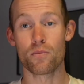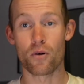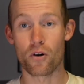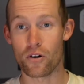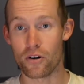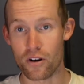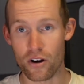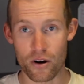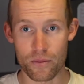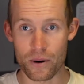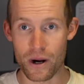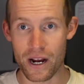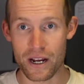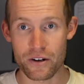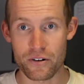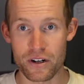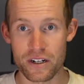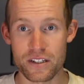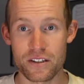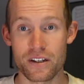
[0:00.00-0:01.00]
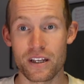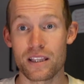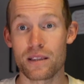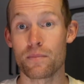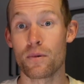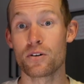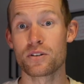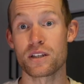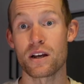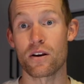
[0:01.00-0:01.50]
more carbohydrates to get the
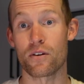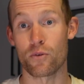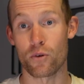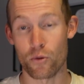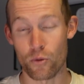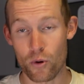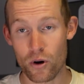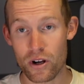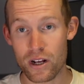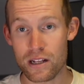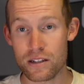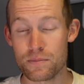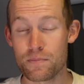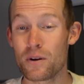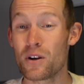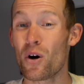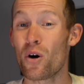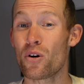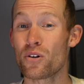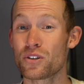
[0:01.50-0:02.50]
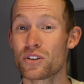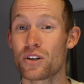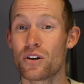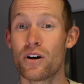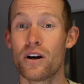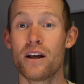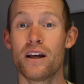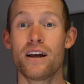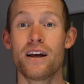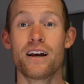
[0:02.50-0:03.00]
most out of your workouts, but
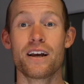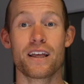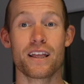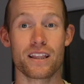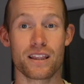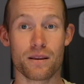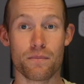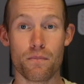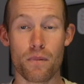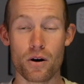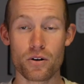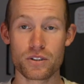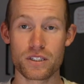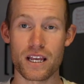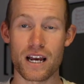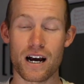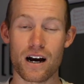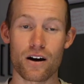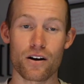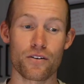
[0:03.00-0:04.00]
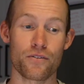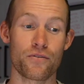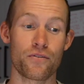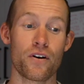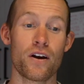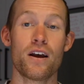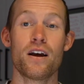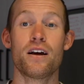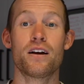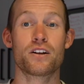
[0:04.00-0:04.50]
also get the most out
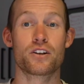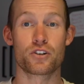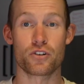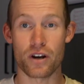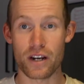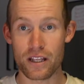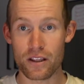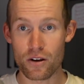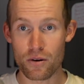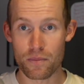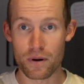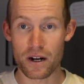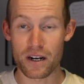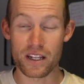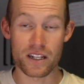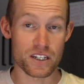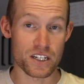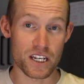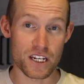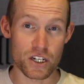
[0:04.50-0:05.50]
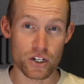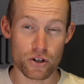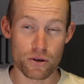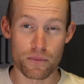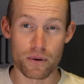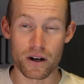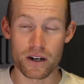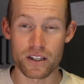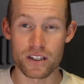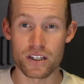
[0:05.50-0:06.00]
of training your body and teaching your
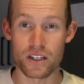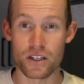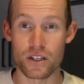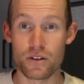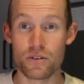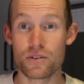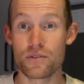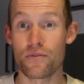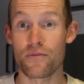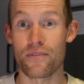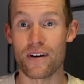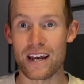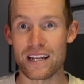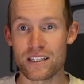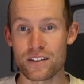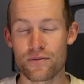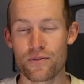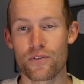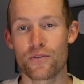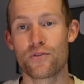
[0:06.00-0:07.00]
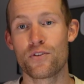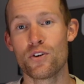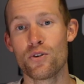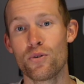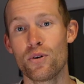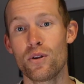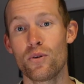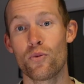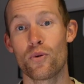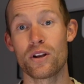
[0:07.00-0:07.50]
body to use fats for
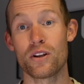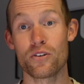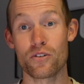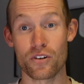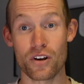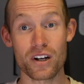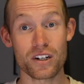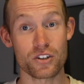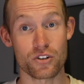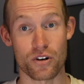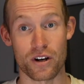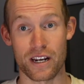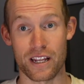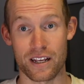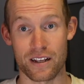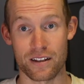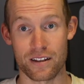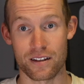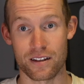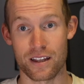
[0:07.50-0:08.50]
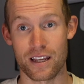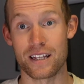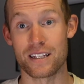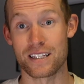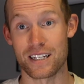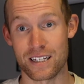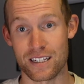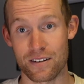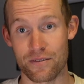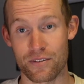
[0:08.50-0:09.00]
fuel when you're not training
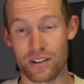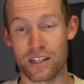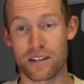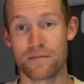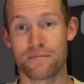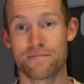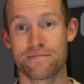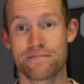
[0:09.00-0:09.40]
intensively.